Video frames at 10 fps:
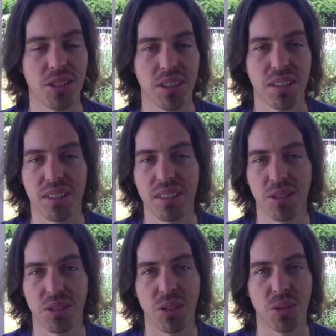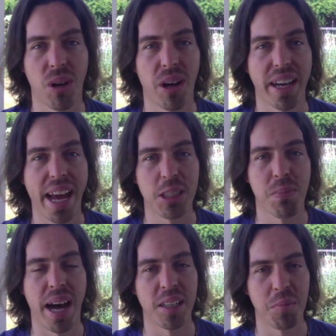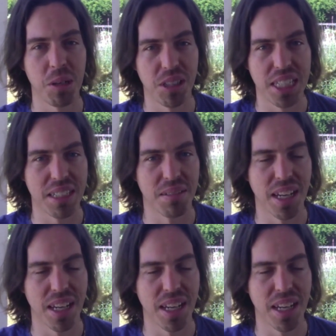There's a strong expat community,